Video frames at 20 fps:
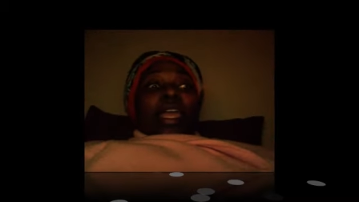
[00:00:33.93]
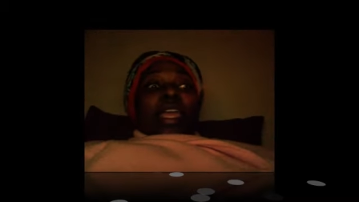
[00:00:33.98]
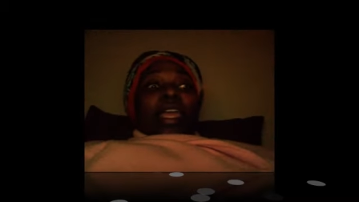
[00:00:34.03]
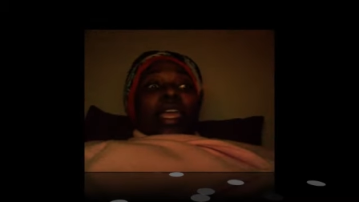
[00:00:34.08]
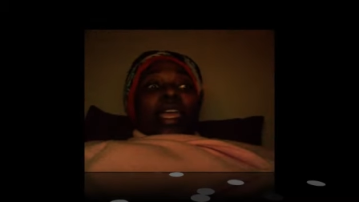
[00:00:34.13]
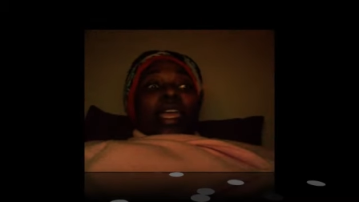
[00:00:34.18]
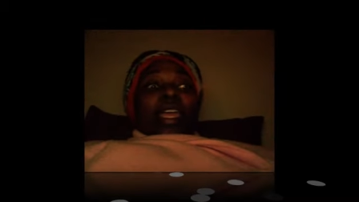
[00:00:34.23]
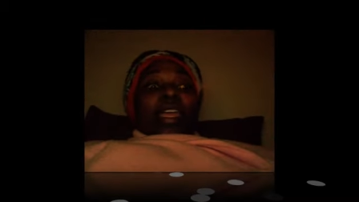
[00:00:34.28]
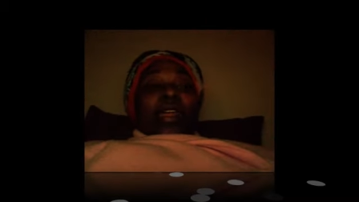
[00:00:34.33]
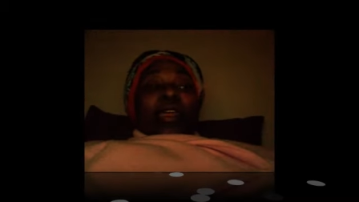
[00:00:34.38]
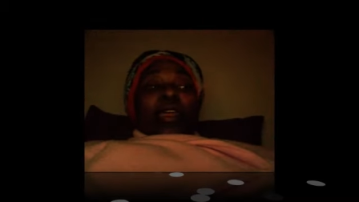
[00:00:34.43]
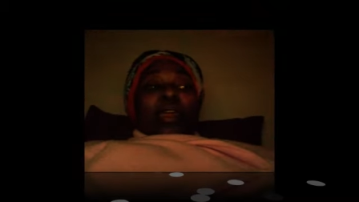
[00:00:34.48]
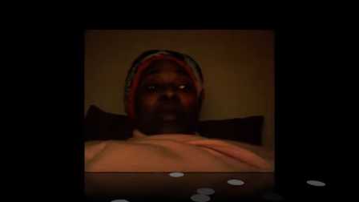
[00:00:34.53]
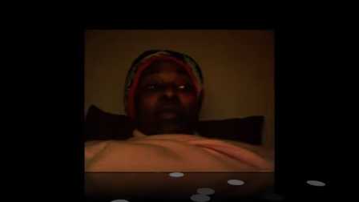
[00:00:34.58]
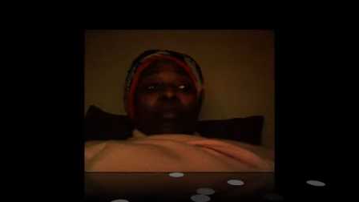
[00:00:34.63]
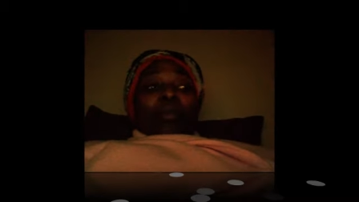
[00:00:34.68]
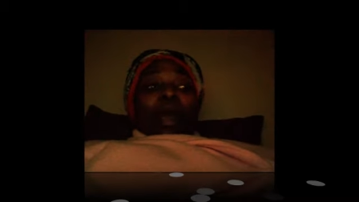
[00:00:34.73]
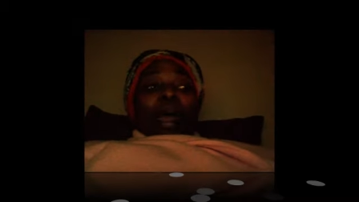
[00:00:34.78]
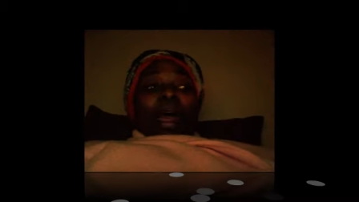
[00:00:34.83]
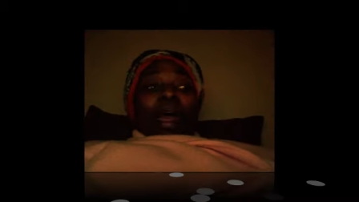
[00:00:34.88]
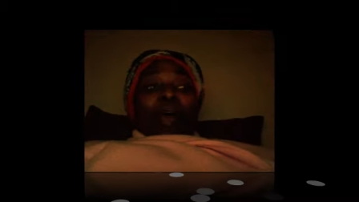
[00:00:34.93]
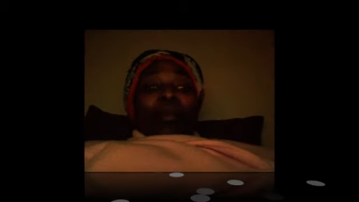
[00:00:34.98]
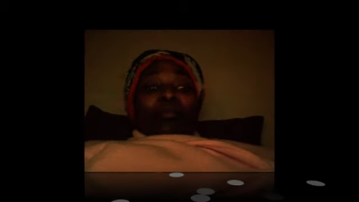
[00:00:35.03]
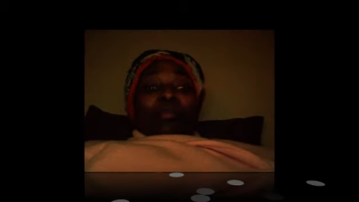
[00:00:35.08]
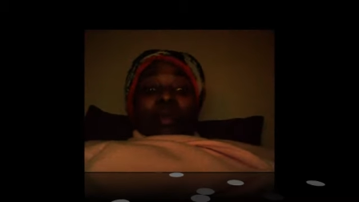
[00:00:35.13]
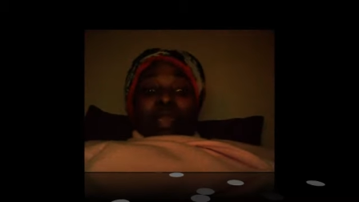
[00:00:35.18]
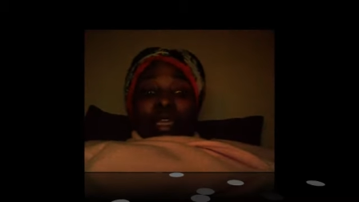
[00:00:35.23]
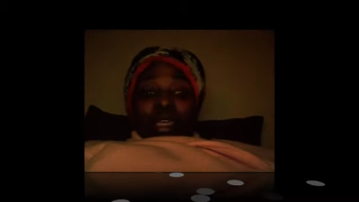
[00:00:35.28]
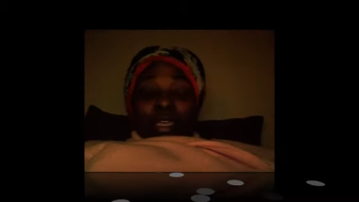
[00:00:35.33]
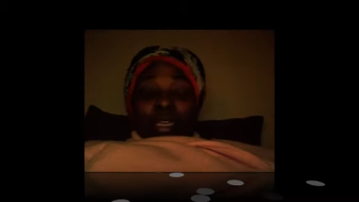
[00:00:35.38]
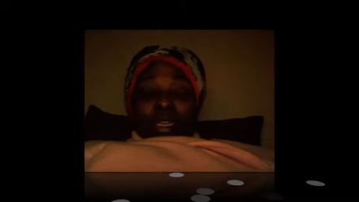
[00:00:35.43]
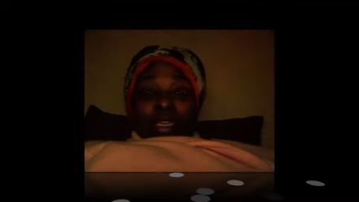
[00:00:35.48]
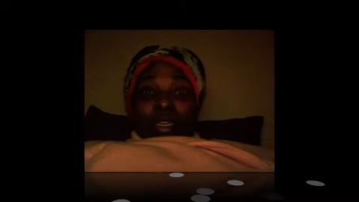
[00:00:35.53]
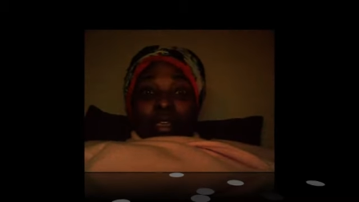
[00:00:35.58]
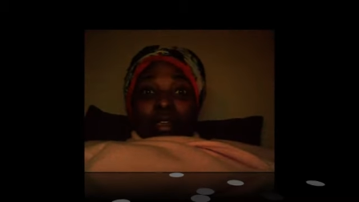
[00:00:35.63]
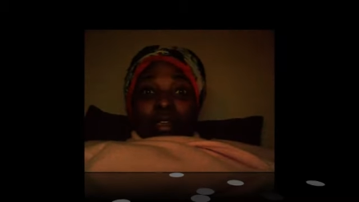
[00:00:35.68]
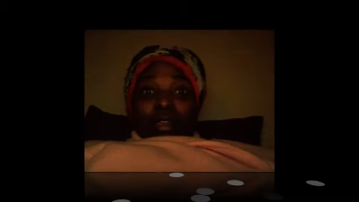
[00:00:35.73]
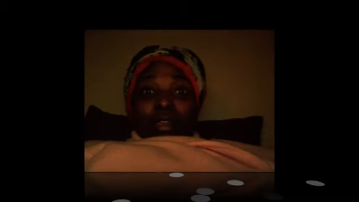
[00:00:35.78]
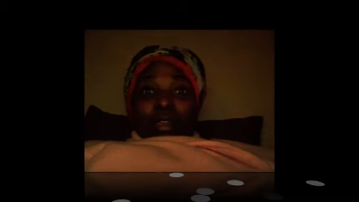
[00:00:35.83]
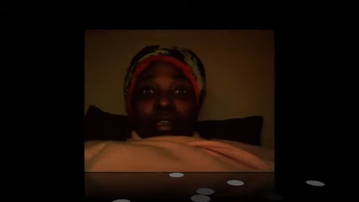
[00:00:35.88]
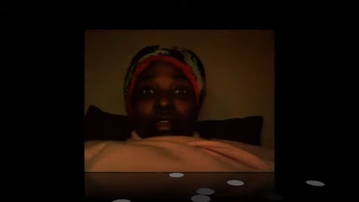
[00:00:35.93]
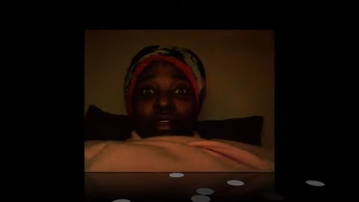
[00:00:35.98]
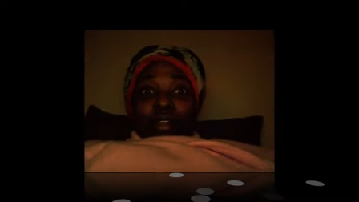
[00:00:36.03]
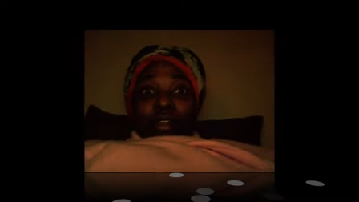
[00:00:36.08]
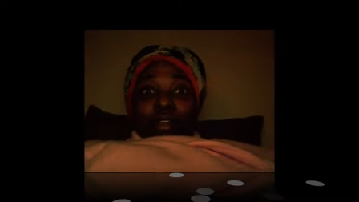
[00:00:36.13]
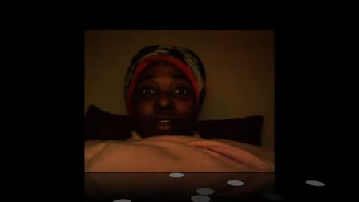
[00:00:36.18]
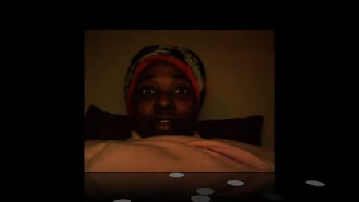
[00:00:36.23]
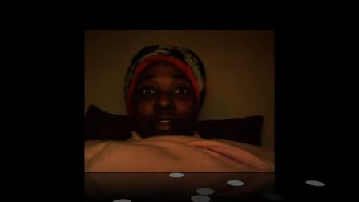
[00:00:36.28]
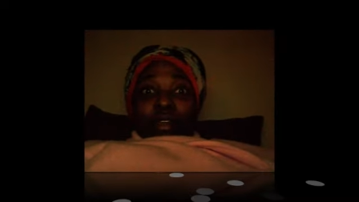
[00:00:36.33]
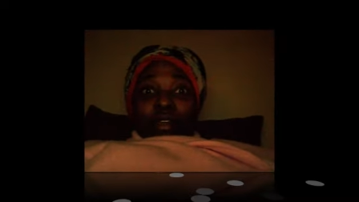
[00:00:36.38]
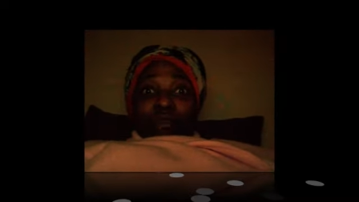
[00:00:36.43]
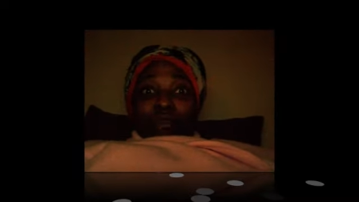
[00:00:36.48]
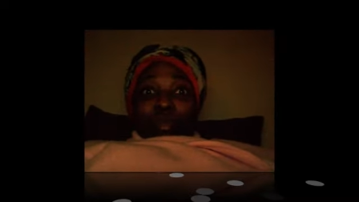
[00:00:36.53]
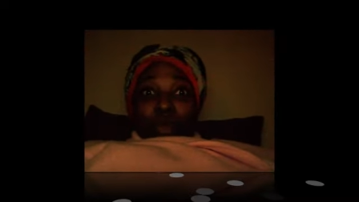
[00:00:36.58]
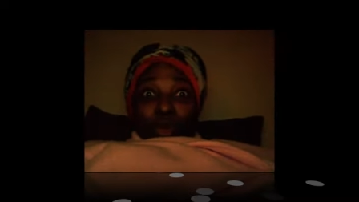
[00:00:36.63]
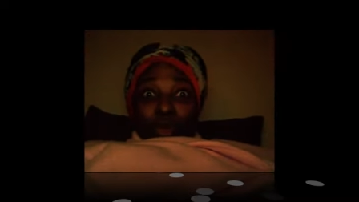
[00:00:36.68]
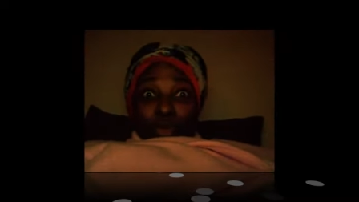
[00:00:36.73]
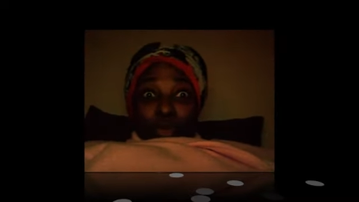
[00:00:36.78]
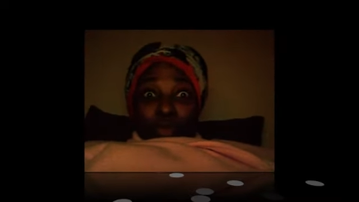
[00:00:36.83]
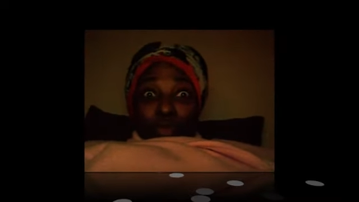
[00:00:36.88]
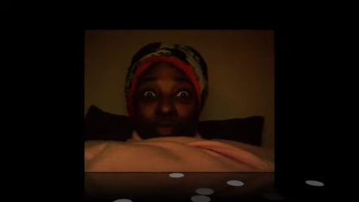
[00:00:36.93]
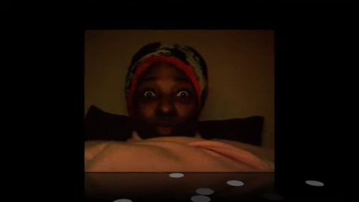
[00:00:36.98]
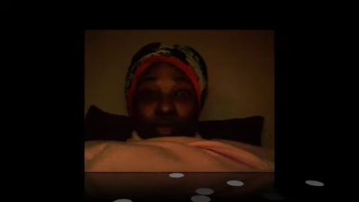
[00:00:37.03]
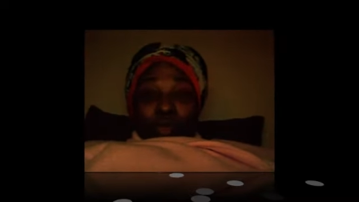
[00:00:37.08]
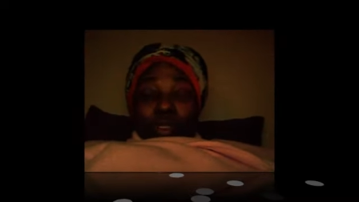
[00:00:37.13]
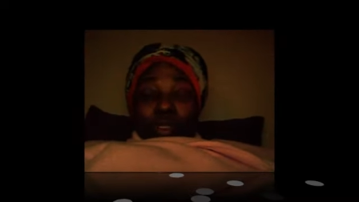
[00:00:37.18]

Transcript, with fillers: In my pink robe.